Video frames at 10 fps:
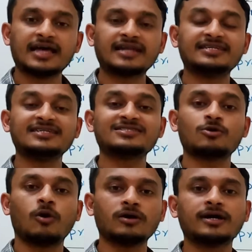that
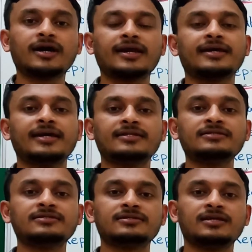is occurring
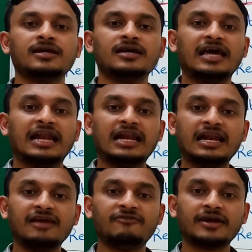in
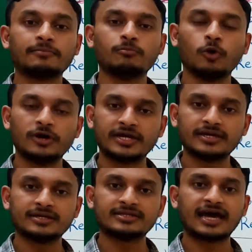living
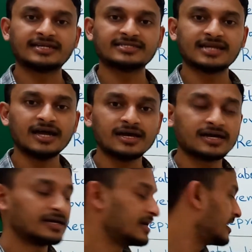body. That is
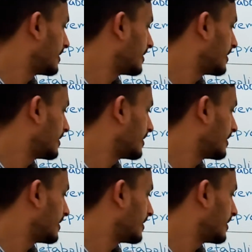the